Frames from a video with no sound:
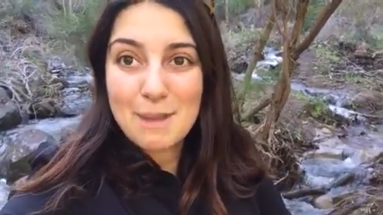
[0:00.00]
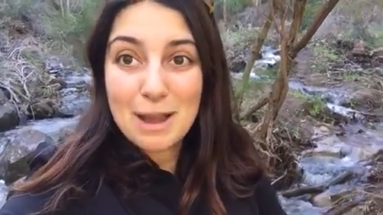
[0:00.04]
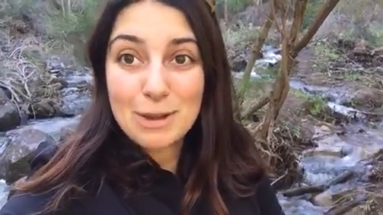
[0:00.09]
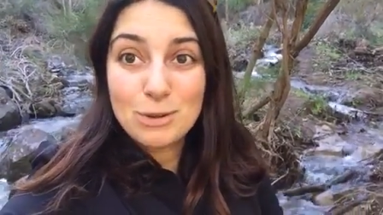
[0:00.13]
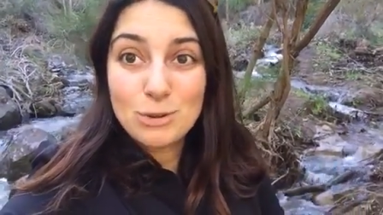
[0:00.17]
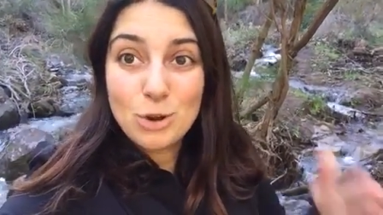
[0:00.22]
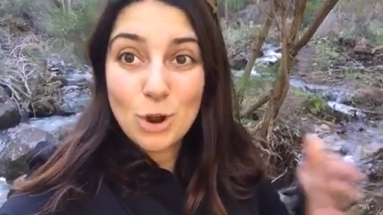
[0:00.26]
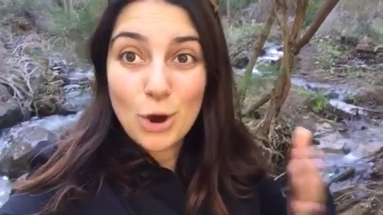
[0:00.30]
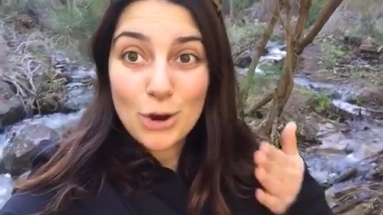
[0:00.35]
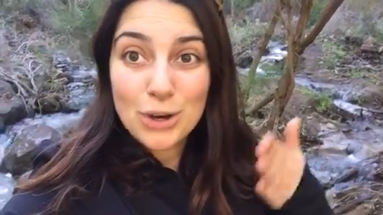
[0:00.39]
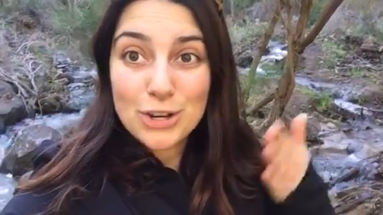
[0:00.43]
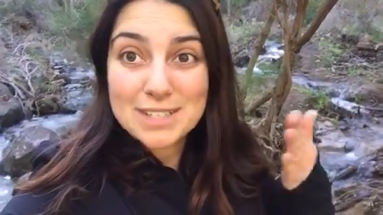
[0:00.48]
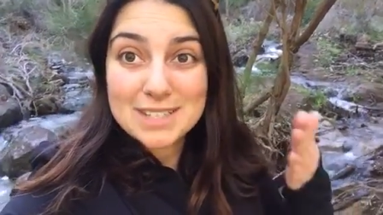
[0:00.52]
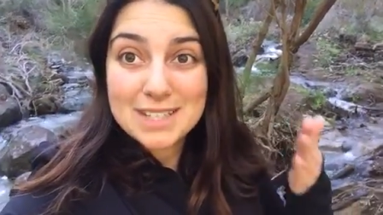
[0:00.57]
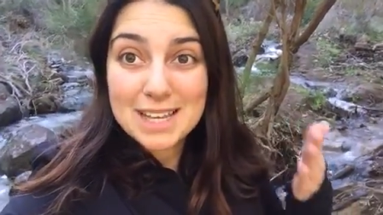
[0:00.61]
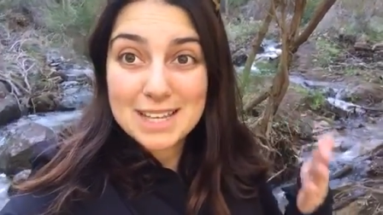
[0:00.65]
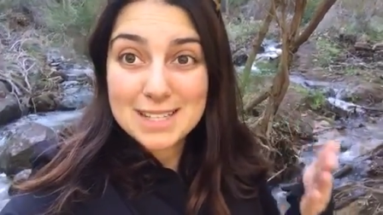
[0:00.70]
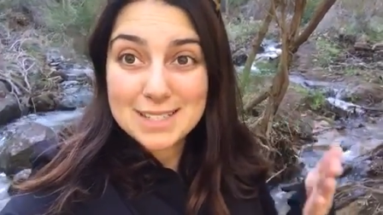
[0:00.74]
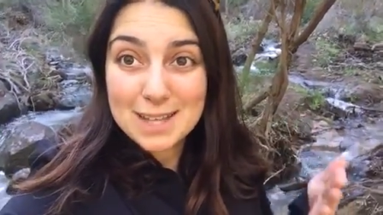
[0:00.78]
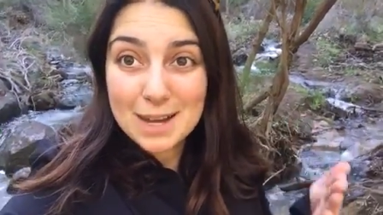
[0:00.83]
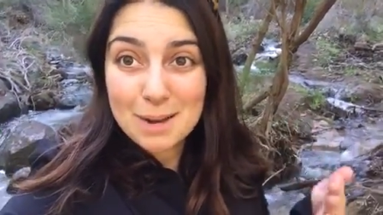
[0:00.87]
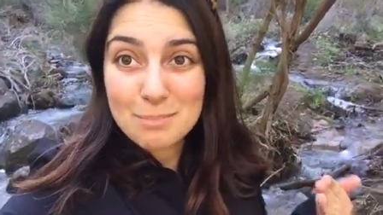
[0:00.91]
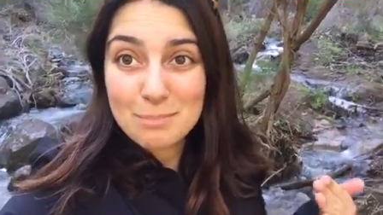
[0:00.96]
my nose
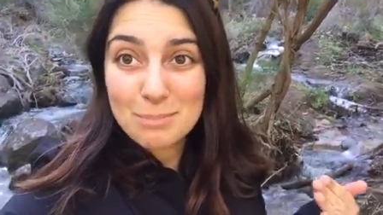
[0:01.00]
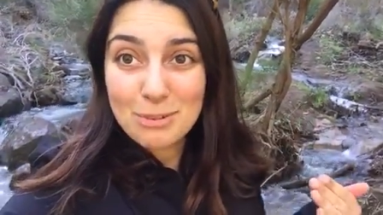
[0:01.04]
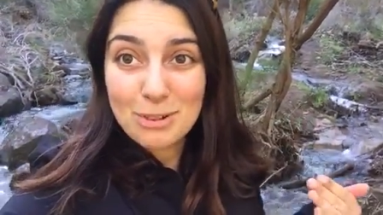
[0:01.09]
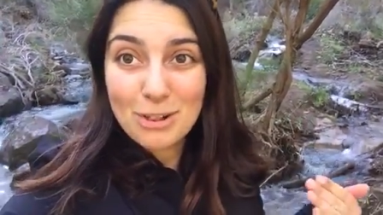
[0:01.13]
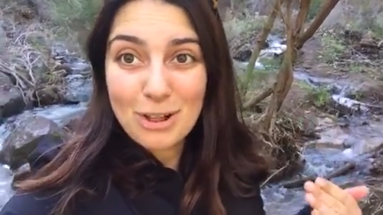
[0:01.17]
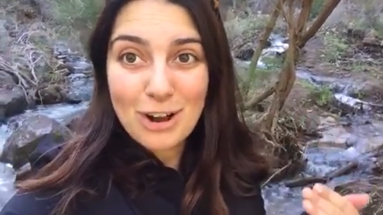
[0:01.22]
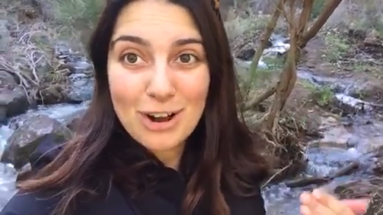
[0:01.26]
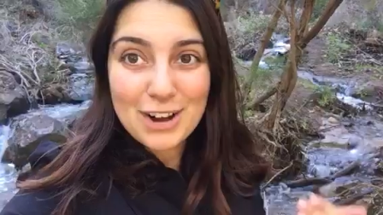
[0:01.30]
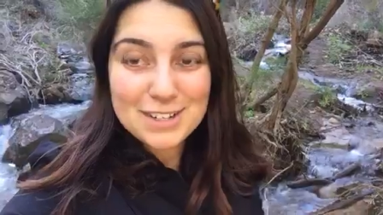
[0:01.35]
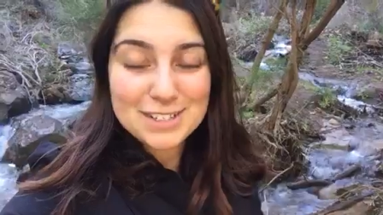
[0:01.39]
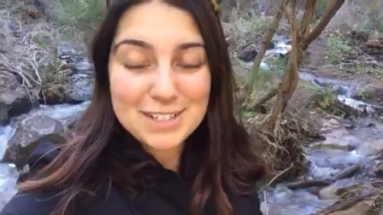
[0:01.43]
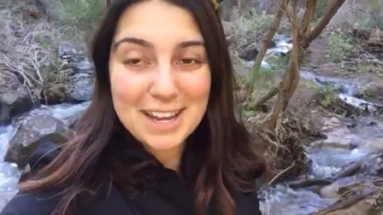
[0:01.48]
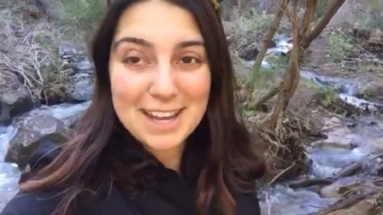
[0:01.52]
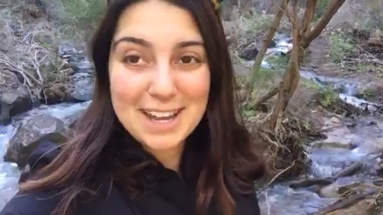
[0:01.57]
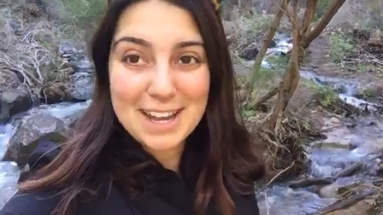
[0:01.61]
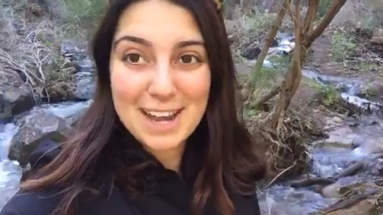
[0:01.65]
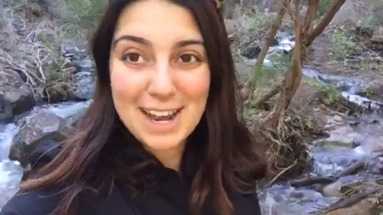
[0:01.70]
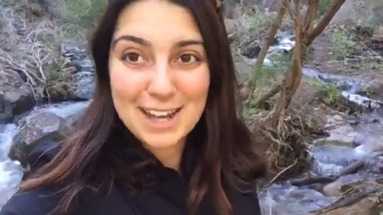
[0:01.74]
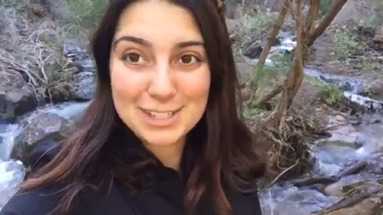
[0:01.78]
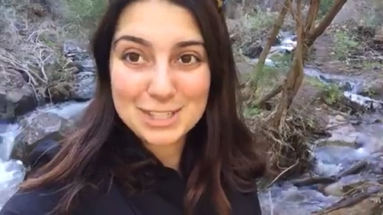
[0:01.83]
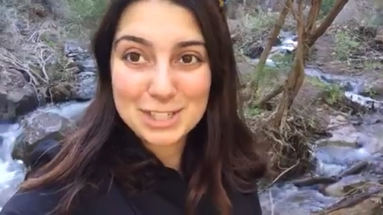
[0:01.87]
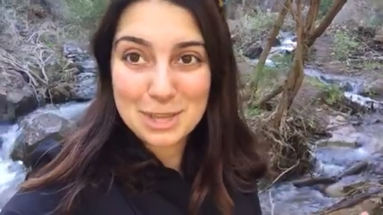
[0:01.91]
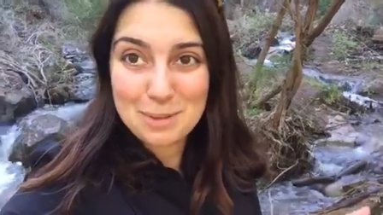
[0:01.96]
has unblocked, I
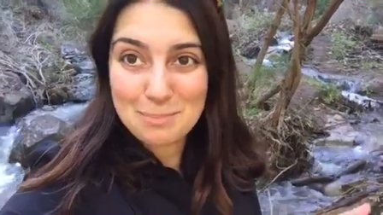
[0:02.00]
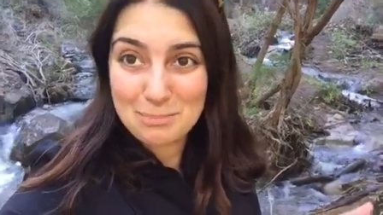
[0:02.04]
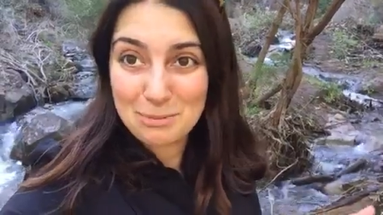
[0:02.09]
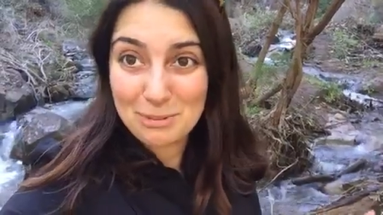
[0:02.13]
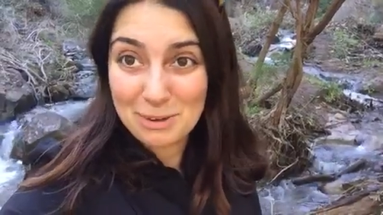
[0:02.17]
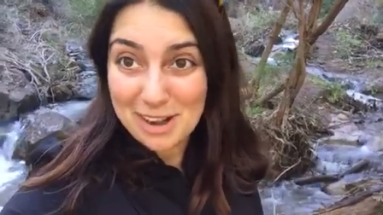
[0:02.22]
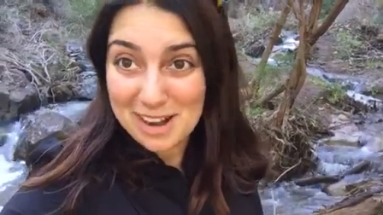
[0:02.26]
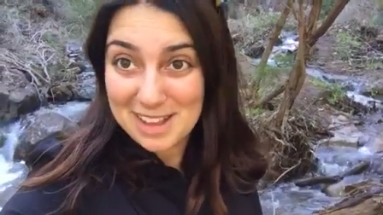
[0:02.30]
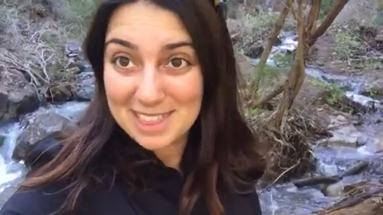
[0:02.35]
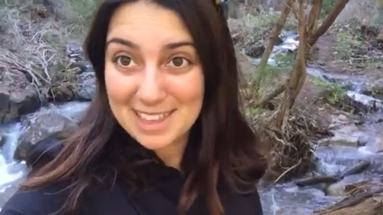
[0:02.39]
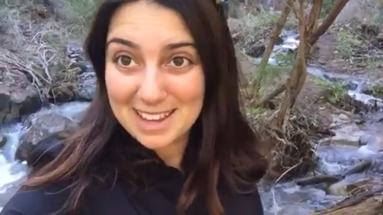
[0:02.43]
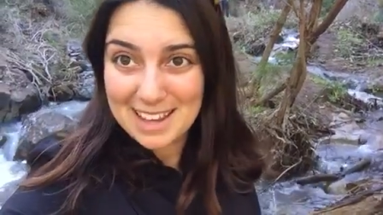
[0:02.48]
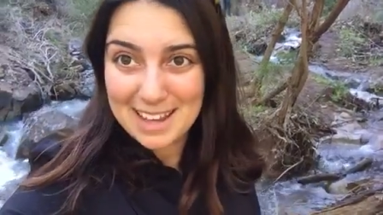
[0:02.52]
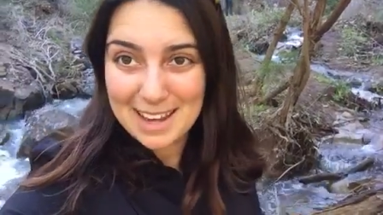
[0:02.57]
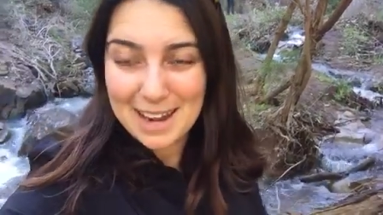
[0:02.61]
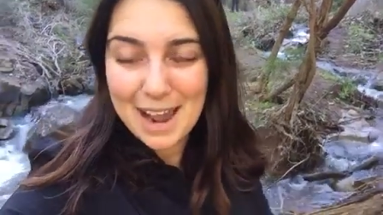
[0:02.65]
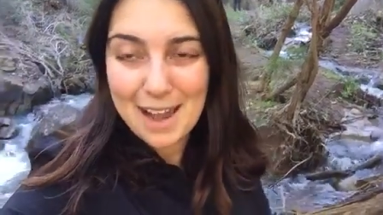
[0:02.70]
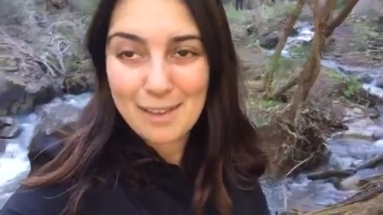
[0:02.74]
can actually breathe again.